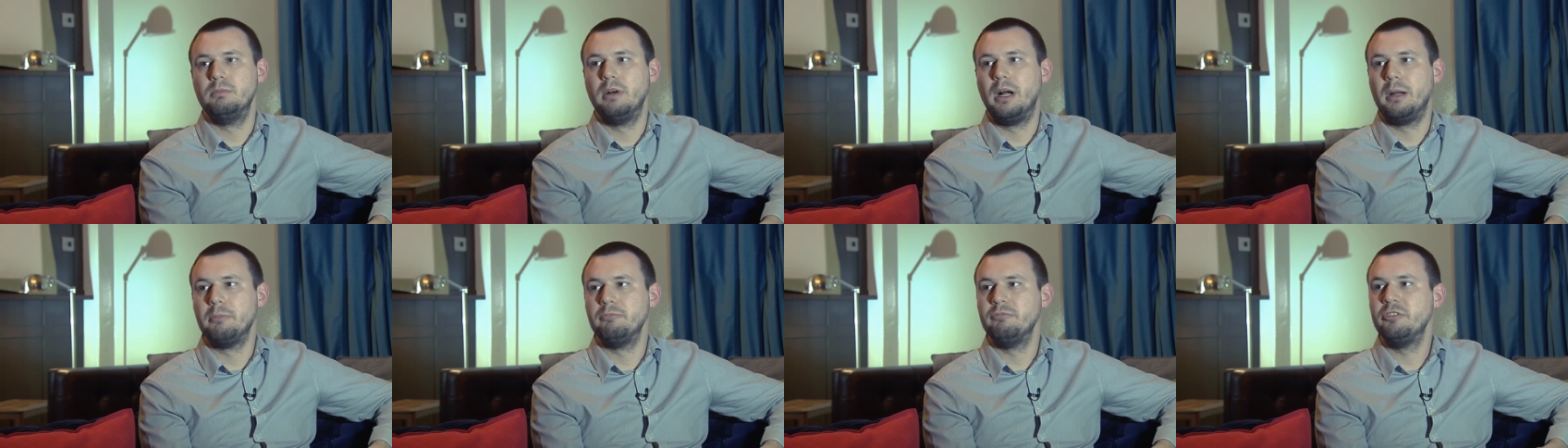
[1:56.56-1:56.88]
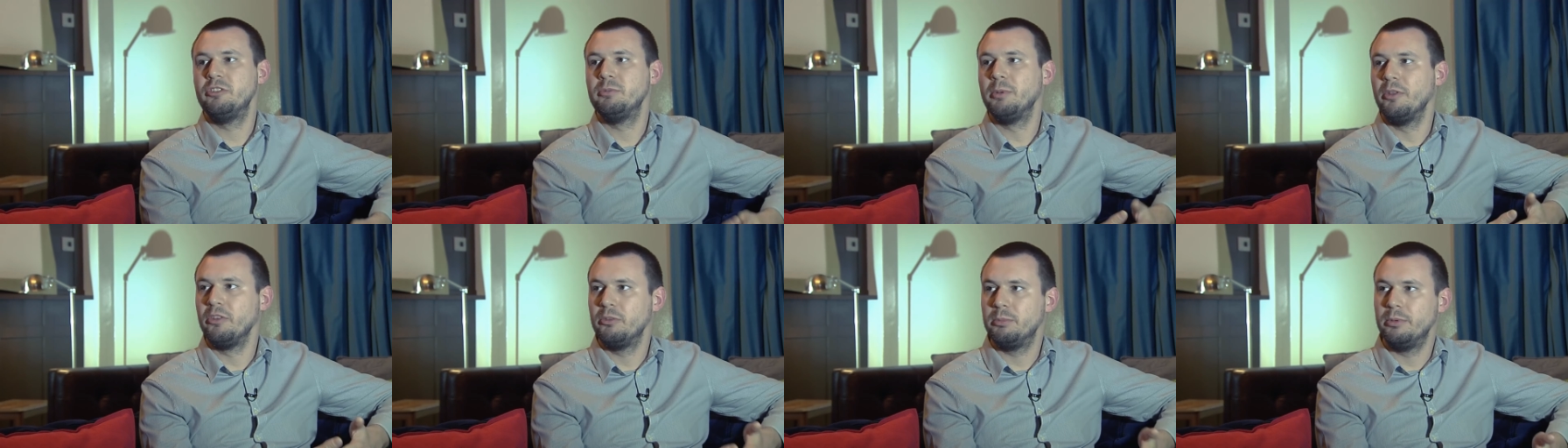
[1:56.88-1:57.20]
I'm
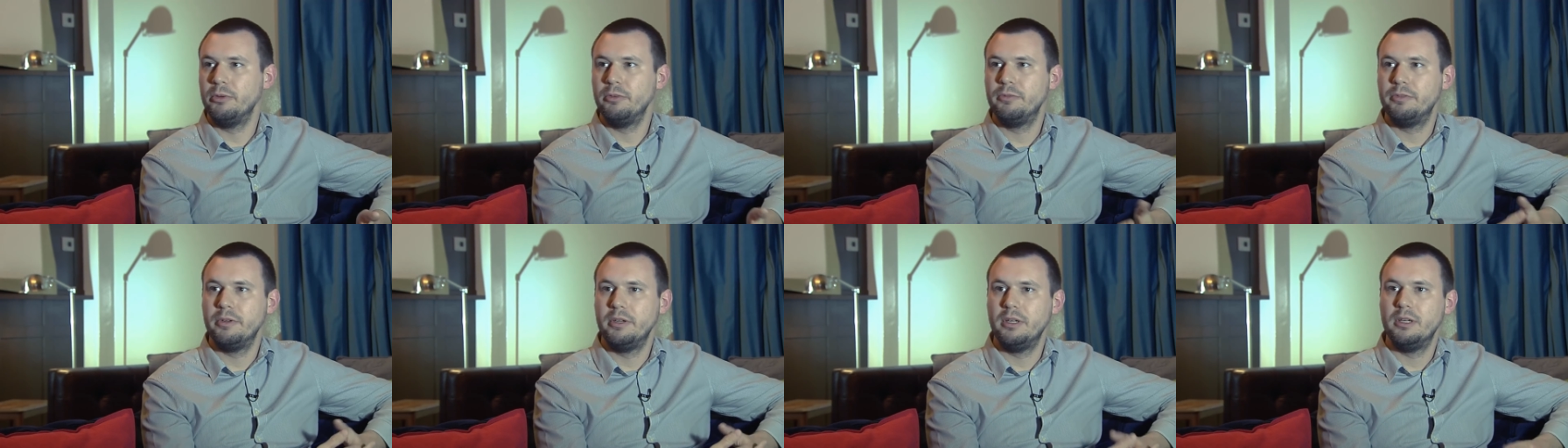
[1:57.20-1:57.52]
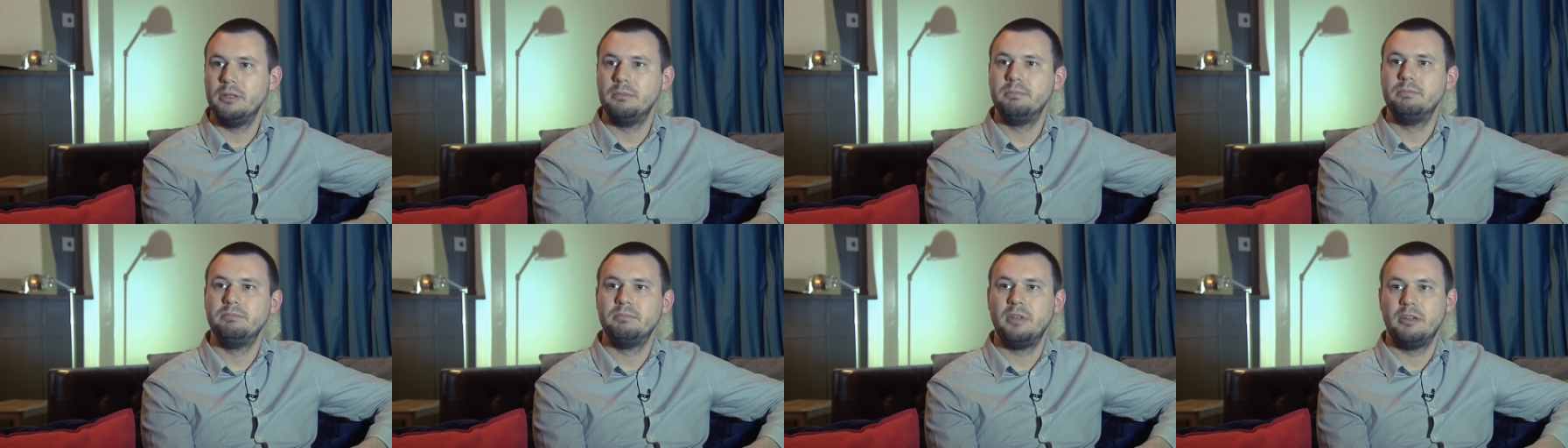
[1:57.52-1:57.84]
responsible
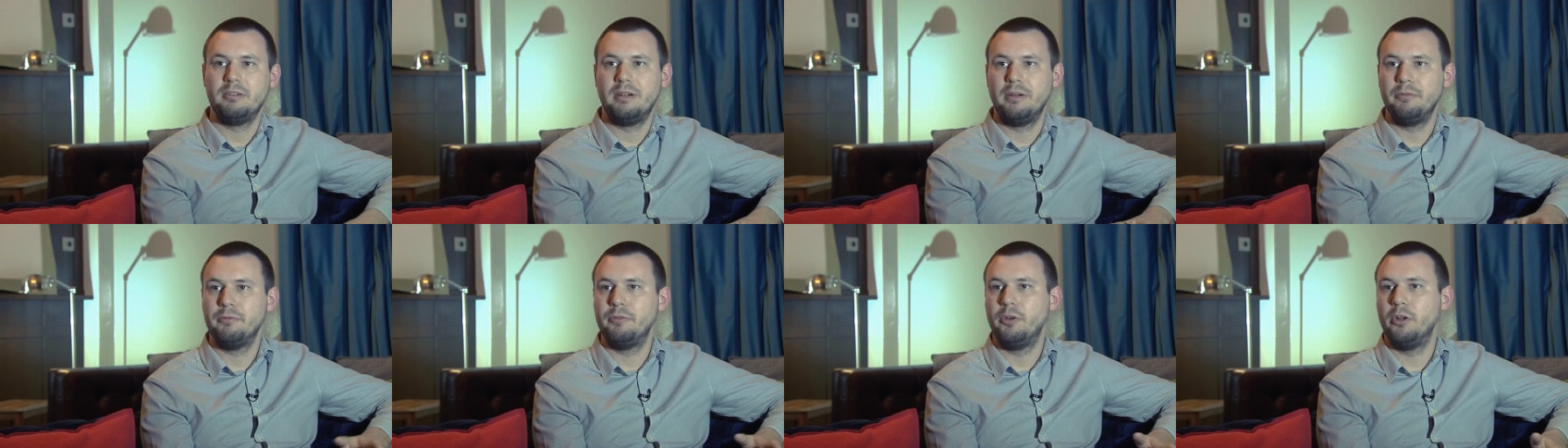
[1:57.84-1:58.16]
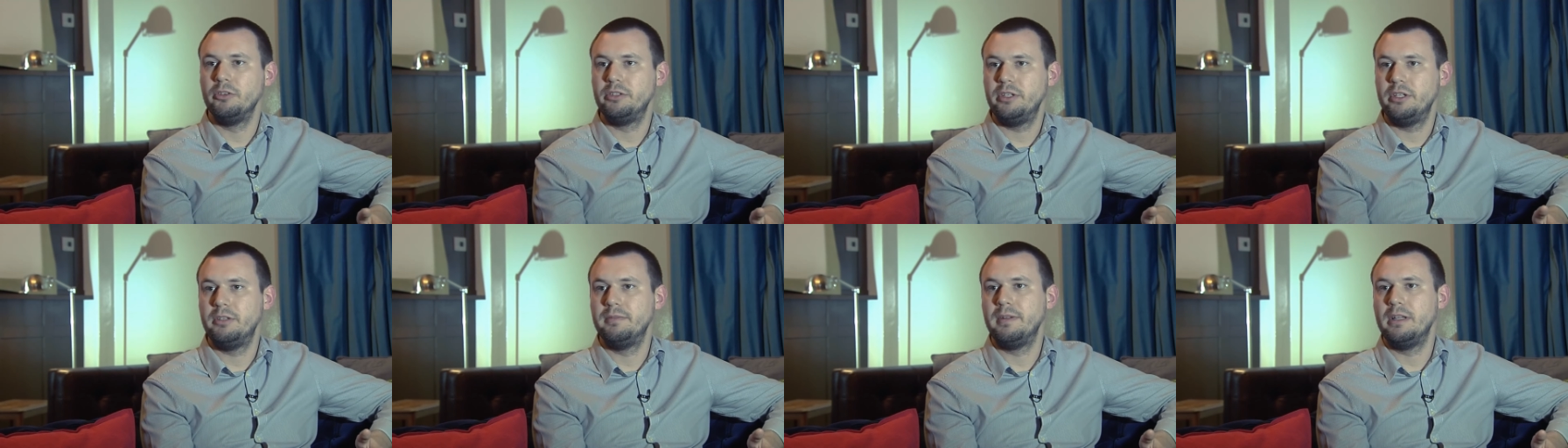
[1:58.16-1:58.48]
for around
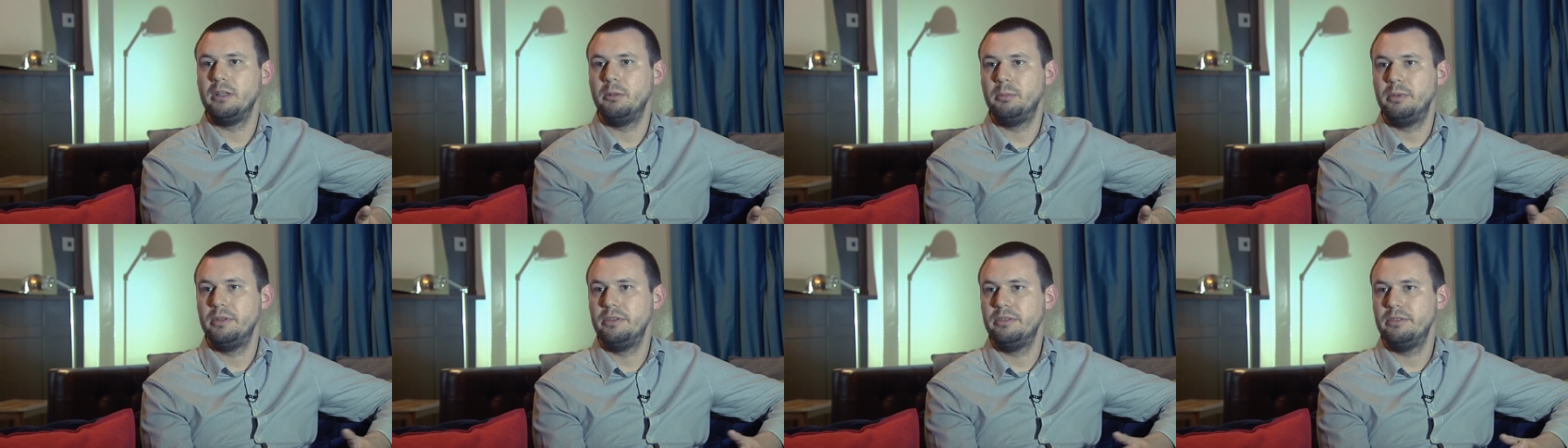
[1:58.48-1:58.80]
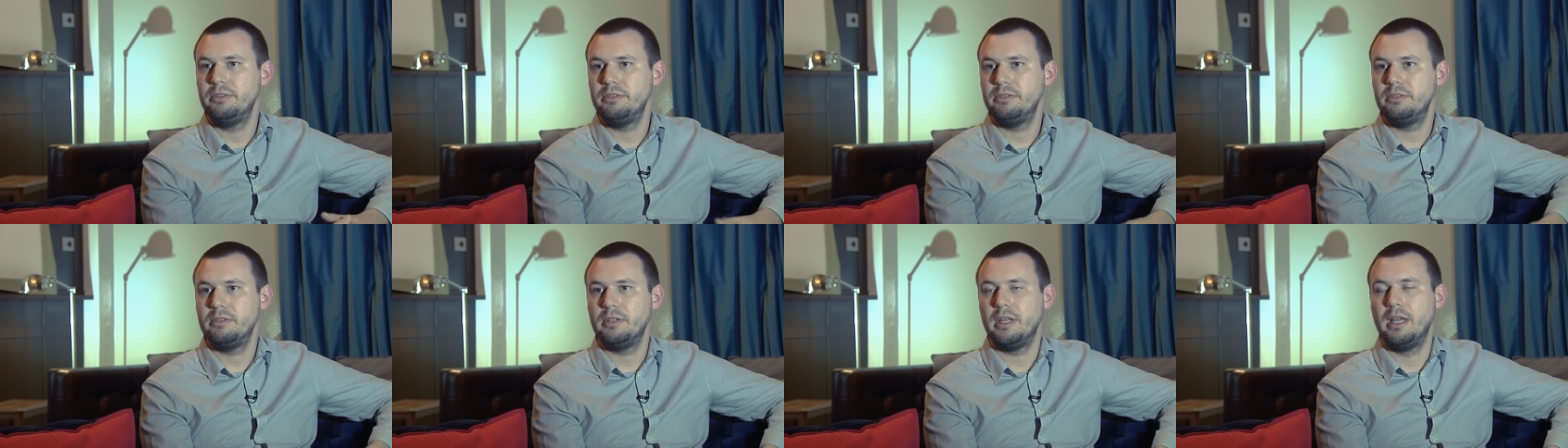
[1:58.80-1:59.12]
40
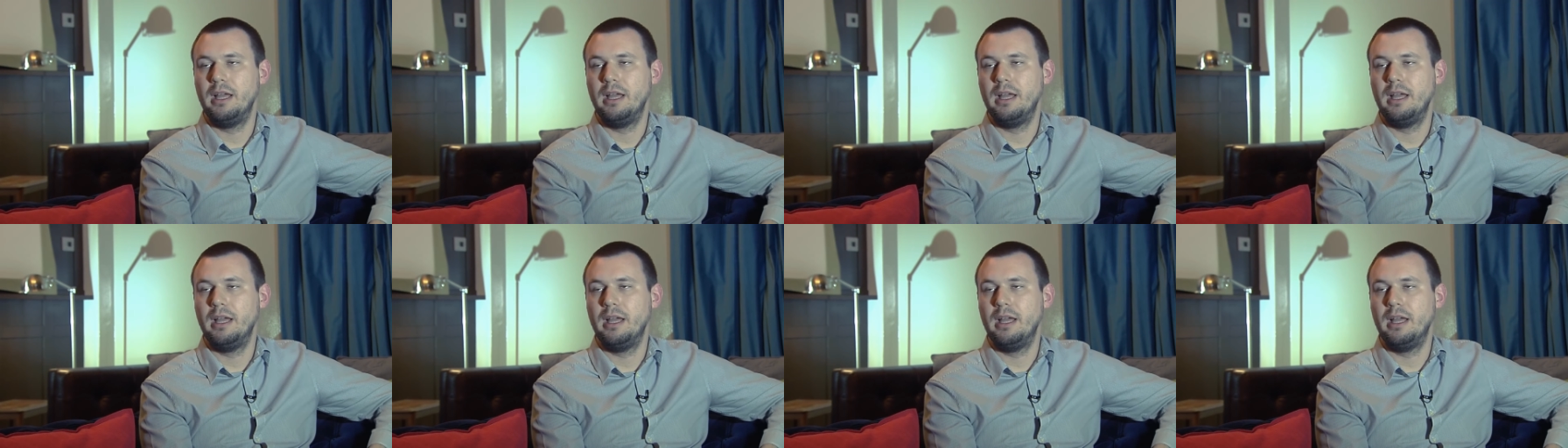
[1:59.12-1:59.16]
developers,